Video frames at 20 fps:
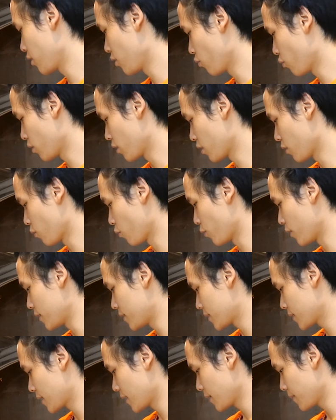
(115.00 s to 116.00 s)
you want to
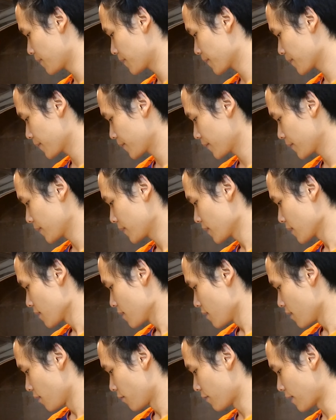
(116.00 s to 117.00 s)
whisk it.
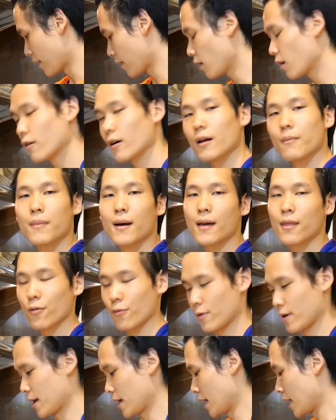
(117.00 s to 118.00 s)
Right, alright, by
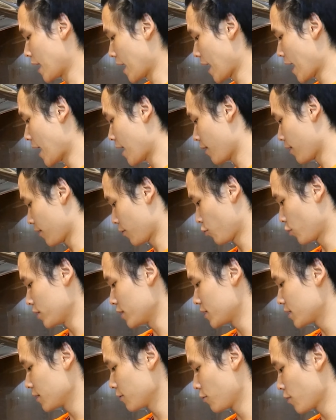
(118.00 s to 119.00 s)
the way,
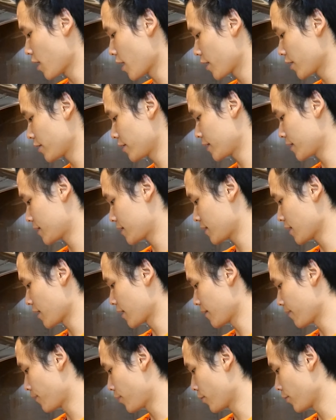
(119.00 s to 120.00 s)
once the water has
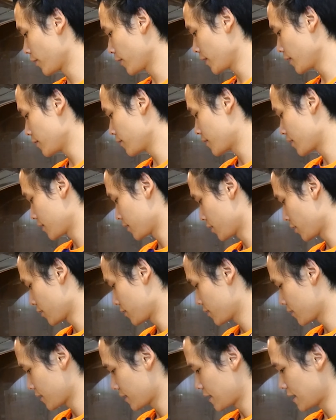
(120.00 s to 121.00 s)
started boiling, you can
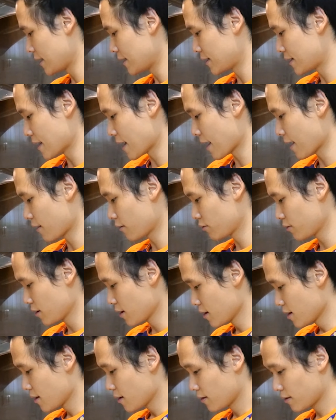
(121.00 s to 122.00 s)
turn the heat down.
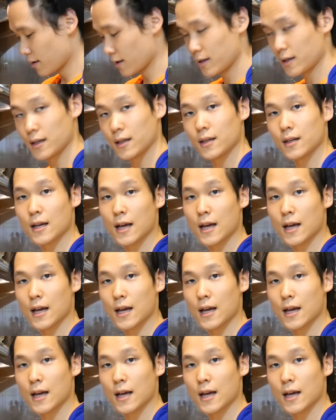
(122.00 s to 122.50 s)
The heat